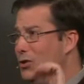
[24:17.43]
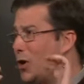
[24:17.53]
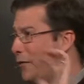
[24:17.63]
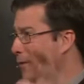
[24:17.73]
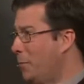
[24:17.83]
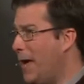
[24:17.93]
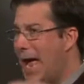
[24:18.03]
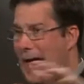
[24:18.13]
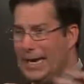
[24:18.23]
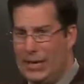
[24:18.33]
you ought to feel
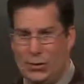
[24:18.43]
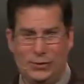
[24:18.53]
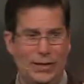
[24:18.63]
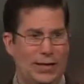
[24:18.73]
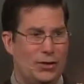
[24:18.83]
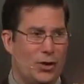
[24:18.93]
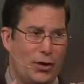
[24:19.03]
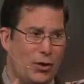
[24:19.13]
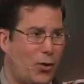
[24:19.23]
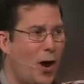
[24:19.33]
bad and guilty and you ought
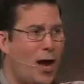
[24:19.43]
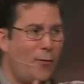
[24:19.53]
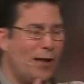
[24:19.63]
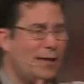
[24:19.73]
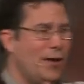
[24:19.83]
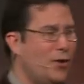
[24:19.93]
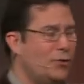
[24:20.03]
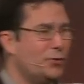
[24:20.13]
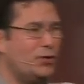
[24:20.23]
to cry right there in your